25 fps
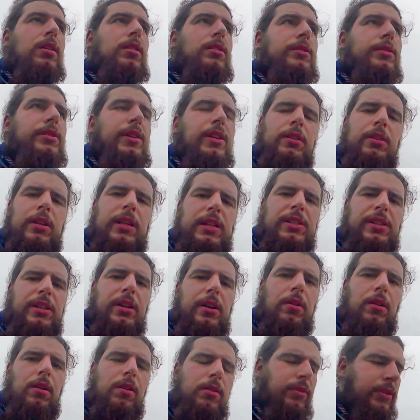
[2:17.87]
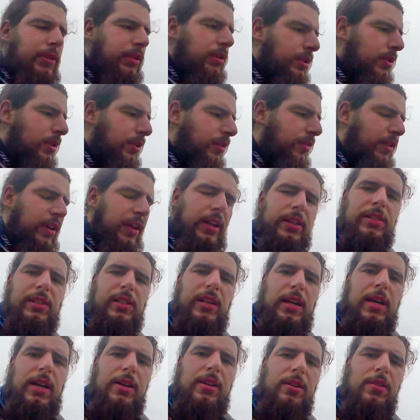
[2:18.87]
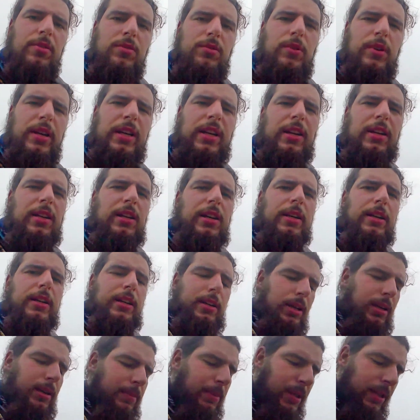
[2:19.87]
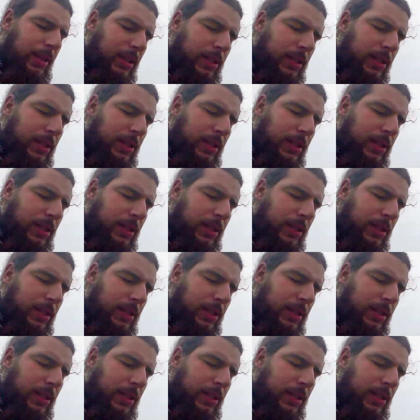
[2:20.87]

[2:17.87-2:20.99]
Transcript: So let's go over the things that I don't really like about